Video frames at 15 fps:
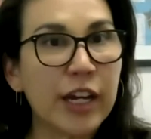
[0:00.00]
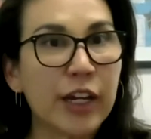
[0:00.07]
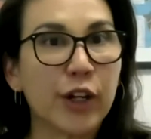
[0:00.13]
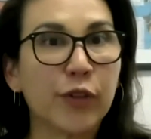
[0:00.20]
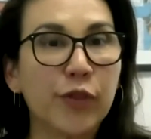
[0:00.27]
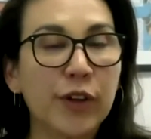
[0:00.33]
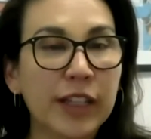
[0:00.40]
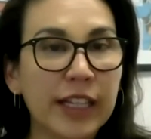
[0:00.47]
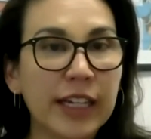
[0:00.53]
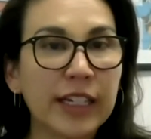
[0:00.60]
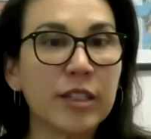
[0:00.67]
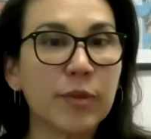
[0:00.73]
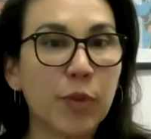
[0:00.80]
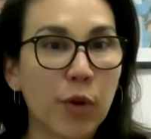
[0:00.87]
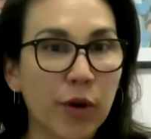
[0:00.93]
you're feeling
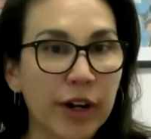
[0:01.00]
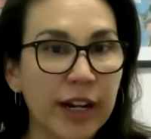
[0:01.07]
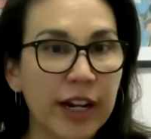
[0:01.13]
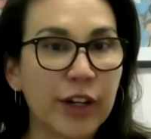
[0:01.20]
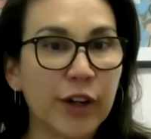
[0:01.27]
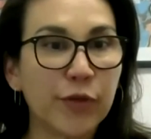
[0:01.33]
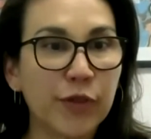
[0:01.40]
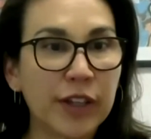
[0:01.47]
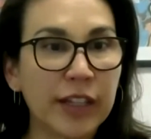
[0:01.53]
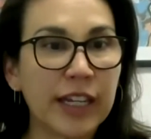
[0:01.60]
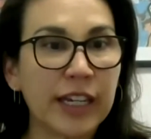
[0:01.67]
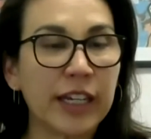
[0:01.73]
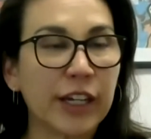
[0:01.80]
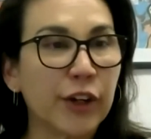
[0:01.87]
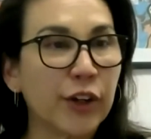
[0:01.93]
supported, you're
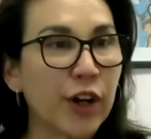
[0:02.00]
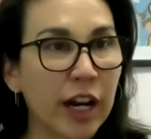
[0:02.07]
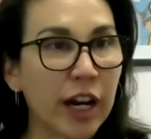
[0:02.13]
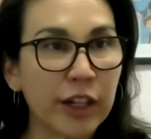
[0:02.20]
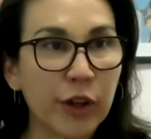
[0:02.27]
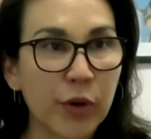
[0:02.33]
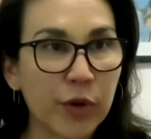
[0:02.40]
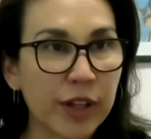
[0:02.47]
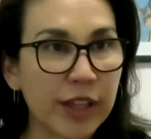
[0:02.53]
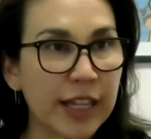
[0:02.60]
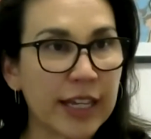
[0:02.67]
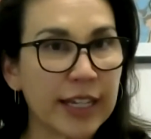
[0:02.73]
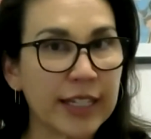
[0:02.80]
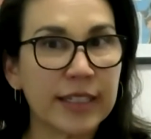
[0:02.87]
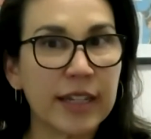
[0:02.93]
feeling like you're not alone in
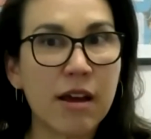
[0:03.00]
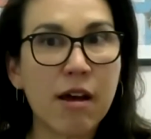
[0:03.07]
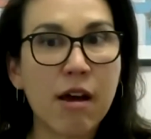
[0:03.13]
this.